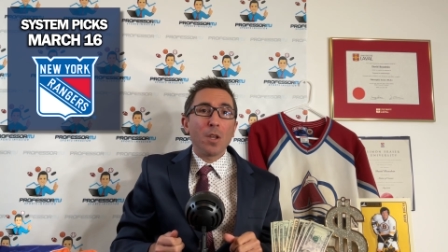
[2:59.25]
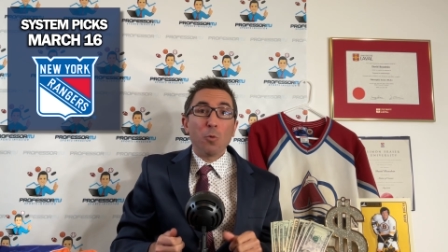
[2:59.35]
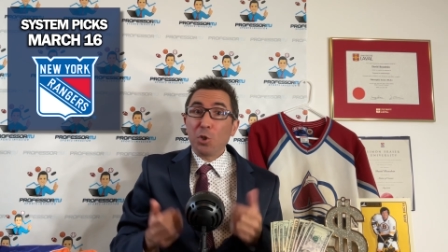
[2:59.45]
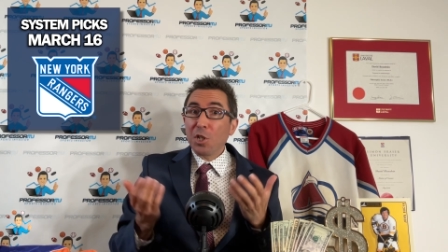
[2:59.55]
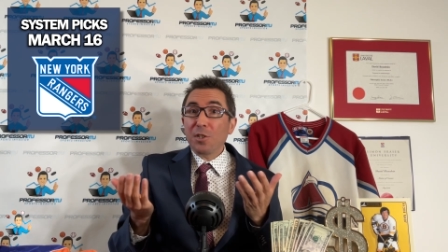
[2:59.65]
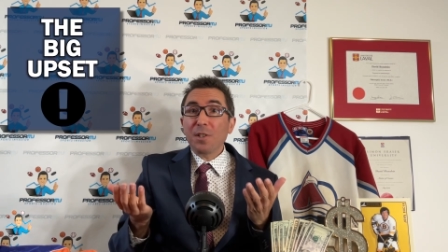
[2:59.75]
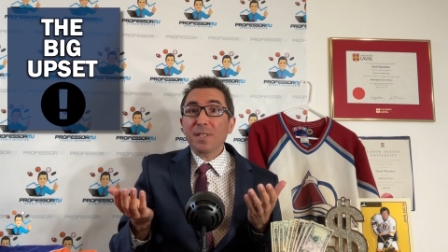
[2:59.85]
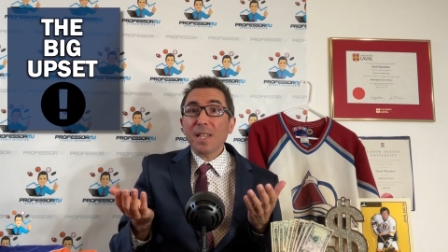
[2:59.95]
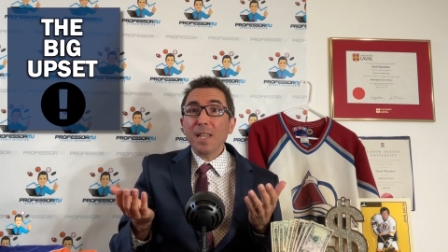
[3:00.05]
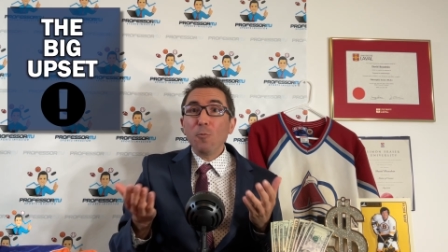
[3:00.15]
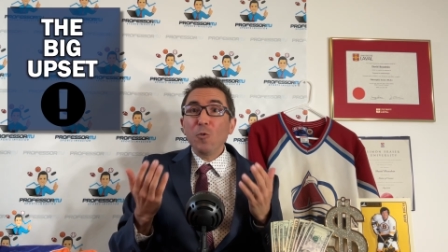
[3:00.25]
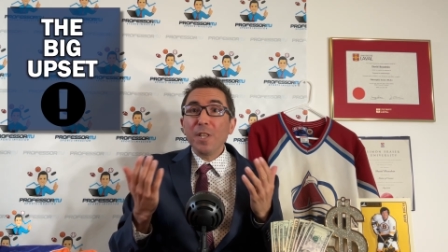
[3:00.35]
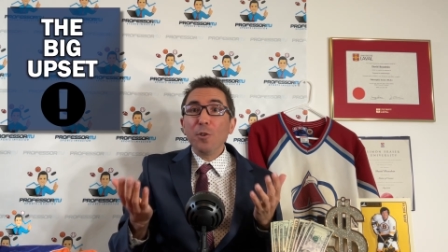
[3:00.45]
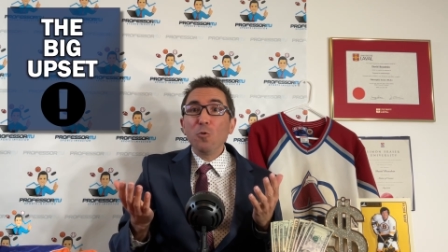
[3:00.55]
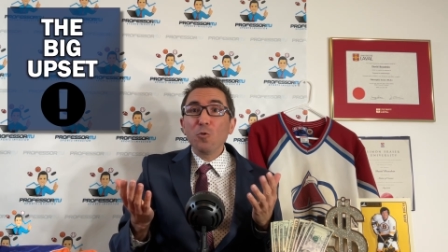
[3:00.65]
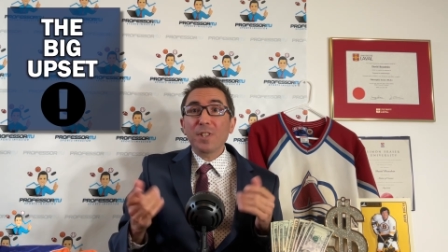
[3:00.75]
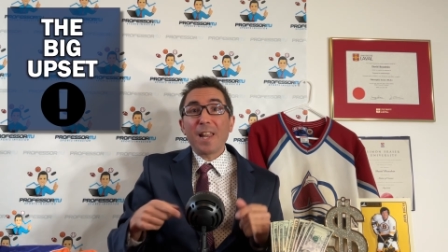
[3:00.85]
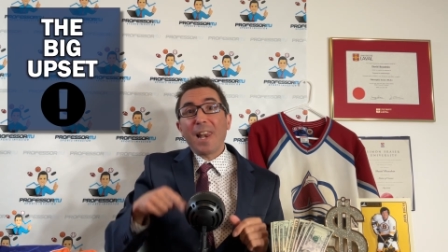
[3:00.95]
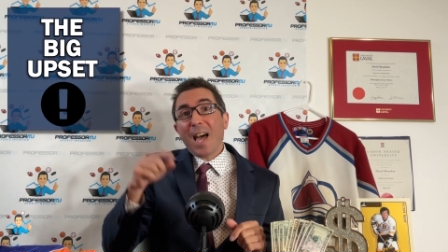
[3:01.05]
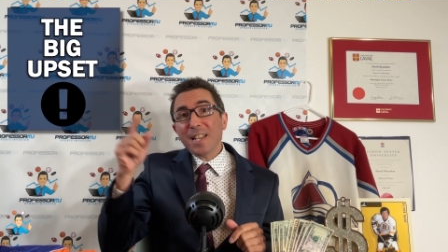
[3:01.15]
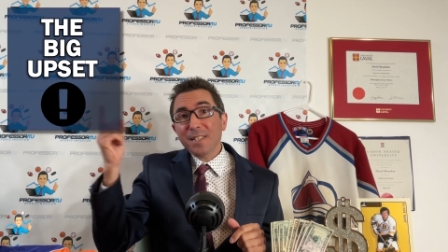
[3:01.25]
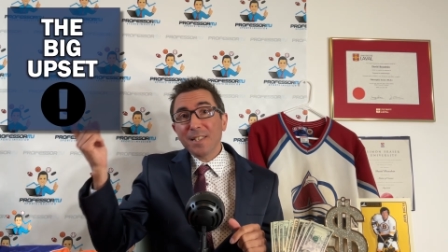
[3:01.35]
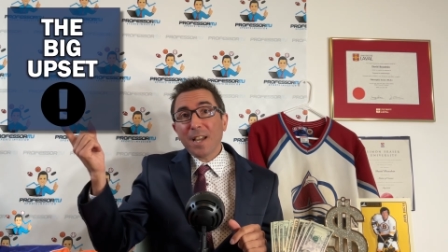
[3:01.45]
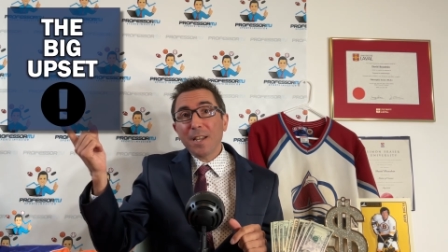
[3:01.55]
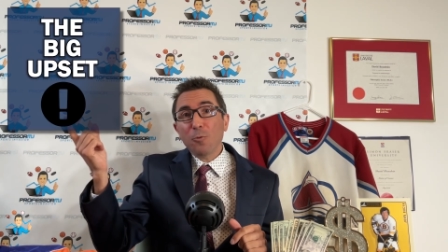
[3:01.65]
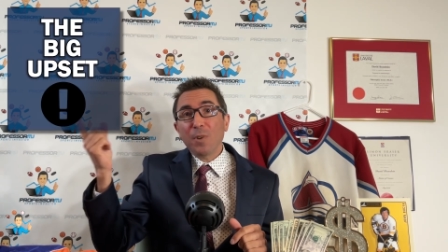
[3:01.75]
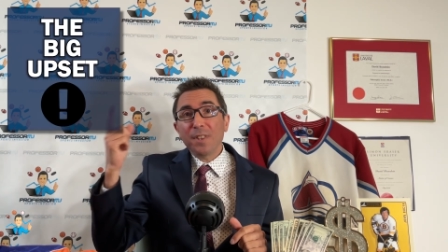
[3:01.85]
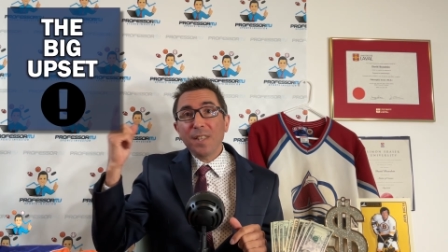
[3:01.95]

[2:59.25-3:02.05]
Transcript: which is the same we used last night when